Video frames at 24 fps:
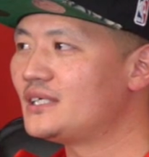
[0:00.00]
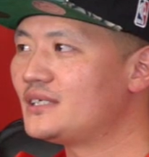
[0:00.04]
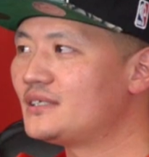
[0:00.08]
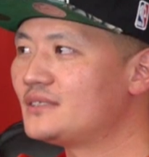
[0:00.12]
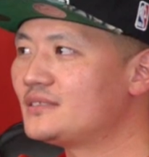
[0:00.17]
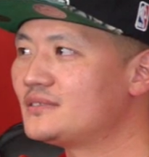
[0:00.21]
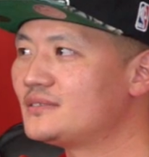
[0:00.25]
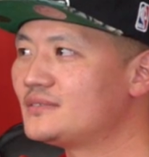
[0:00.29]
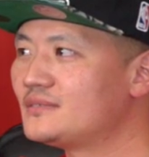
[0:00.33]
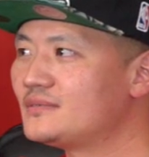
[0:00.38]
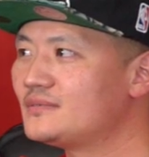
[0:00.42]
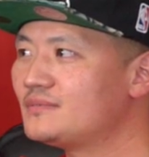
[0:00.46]

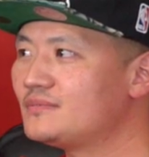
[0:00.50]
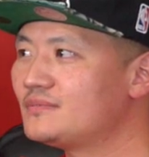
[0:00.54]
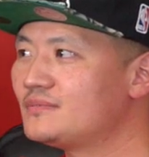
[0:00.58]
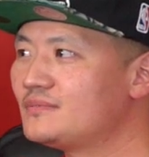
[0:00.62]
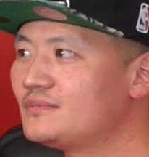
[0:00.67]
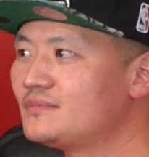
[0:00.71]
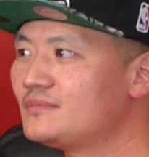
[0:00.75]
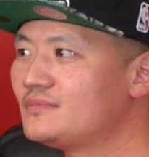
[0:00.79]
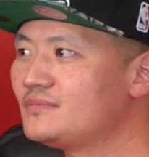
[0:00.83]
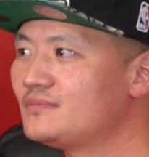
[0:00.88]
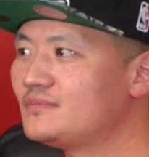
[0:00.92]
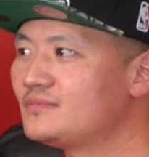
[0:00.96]

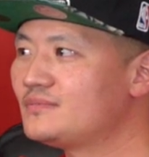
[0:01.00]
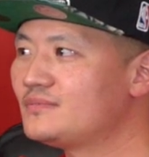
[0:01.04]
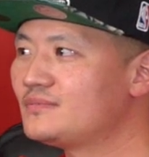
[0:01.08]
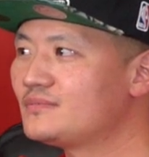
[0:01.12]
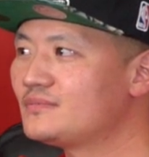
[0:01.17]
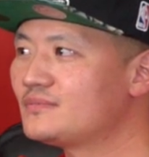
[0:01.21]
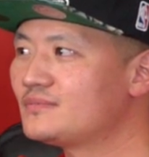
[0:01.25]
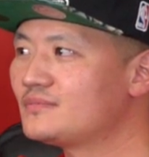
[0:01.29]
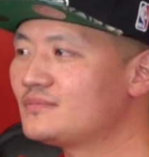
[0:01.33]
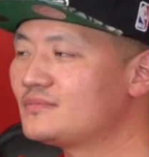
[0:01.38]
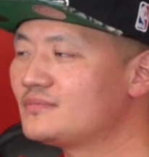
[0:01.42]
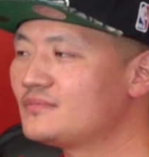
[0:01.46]

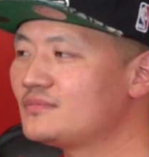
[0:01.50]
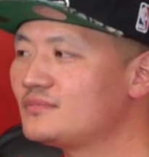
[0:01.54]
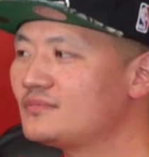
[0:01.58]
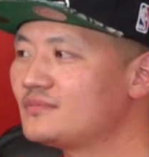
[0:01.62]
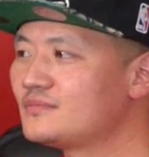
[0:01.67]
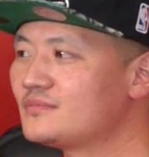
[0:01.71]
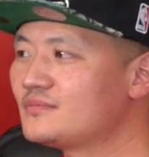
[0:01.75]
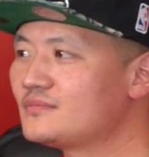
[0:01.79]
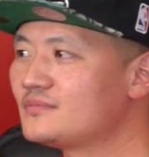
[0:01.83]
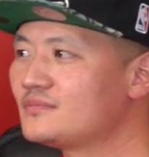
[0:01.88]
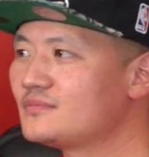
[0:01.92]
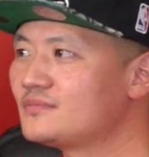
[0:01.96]

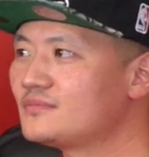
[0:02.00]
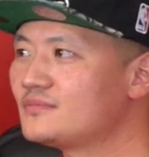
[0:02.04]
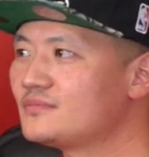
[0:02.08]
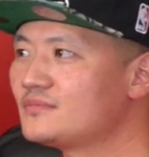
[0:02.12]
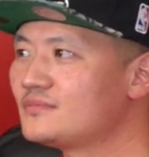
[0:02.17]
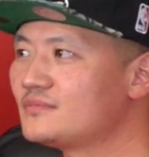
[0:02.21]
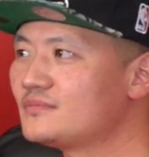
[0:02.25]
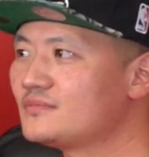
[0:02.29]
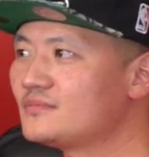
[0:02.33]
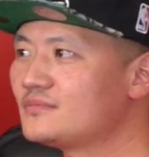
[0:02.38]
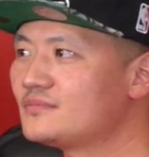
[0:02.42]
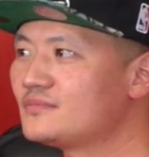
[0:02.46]

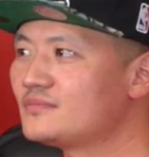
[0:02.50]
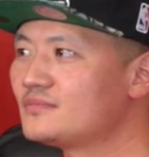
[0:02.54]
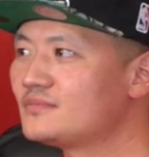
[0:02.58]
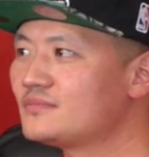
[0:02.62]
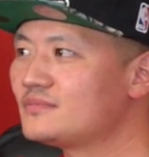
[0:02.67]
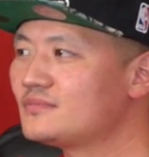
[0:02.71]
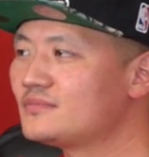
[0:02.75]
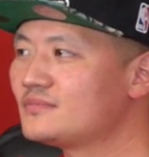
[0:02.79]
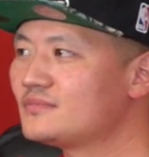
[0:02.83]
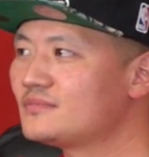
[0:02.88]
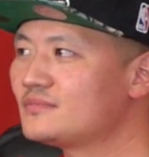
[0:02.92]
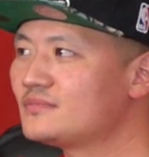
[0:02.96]

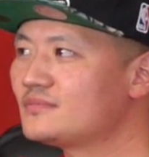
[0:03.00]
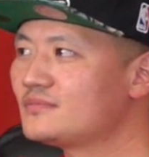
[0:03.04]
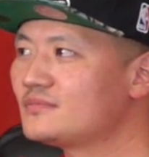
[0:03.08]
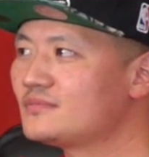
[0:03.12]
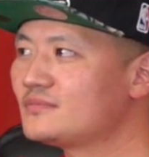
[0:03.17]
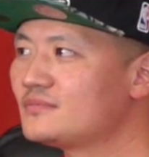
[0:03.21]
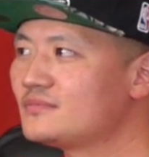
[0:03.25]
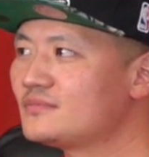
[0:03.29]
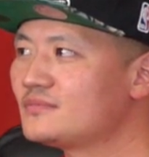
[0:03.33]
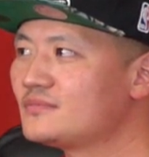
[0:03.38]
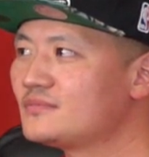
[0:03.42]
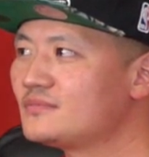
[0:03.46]

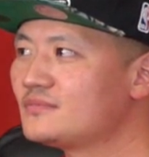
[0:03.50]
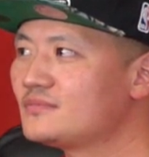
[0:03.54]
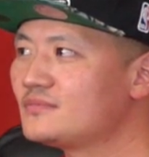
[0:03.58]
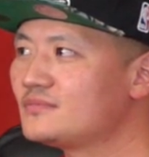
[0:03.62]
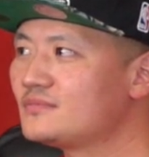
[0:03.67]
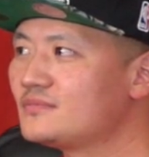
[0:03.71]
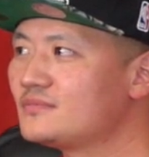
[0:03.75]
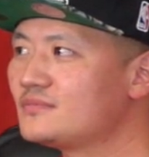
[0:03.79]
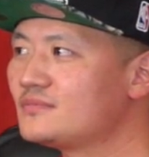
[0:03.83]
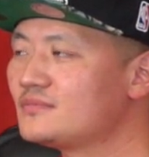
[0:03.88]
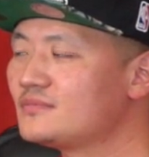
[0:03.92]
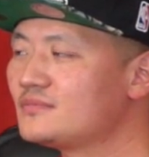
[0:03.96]

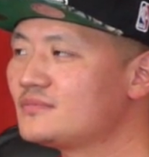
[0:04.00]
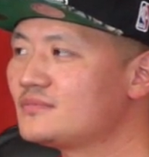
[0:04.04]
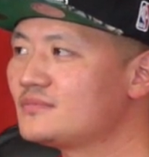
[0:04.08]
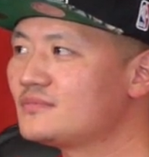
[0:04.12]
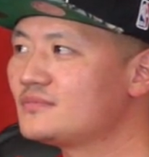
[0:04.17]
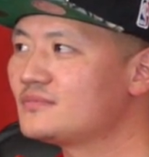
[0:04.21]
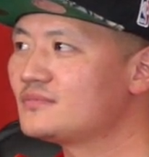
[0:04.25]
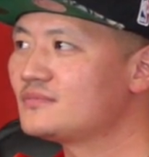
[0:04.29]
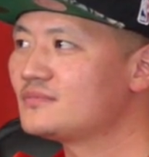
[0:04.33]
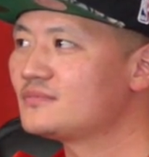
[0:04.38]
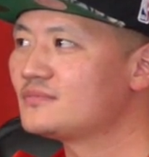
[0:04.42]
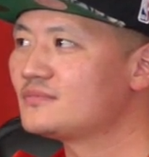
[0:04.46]

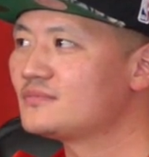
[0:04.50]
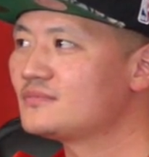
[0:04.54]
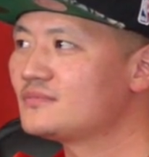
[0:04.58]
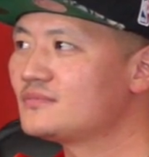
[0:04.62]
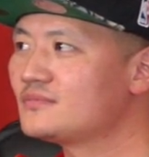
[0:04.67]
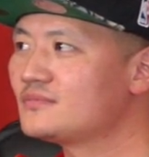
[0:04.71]
[no speech]